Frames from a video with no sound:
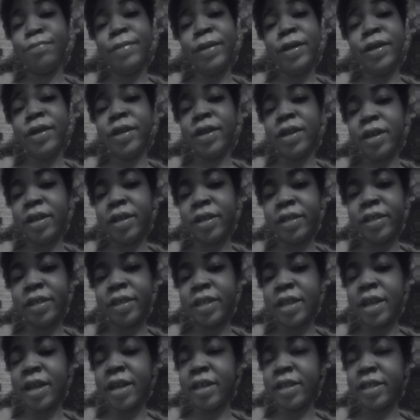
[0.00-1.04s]
being honest.
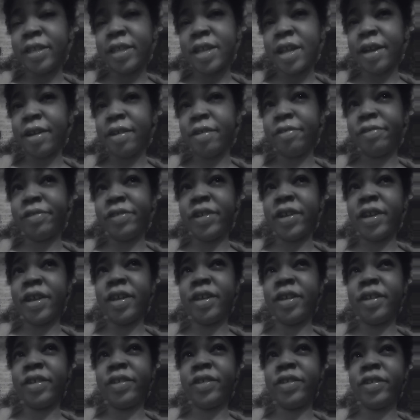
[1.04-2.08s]
It's not going to
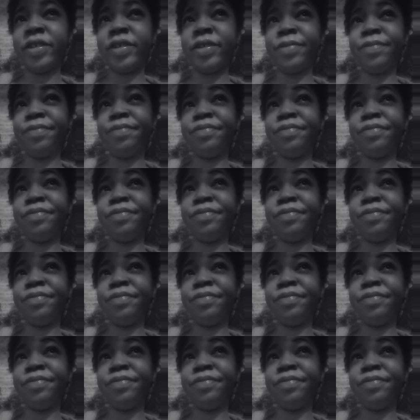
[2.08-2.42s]
change.